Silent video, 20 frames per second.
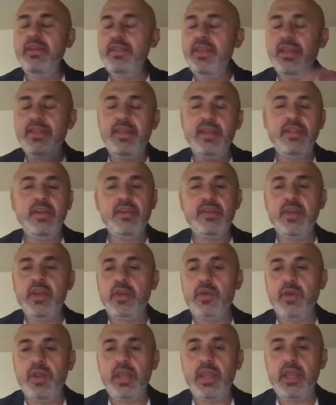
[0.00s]
need to
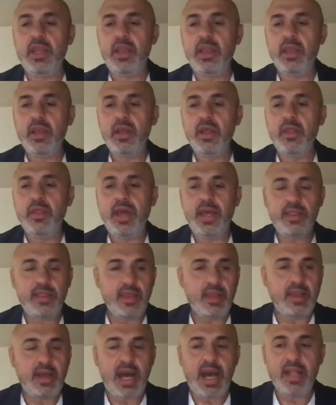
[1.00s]
disagree that
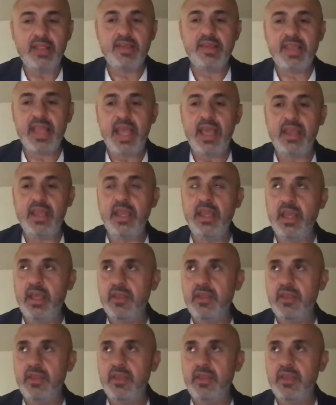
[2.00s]
the God standing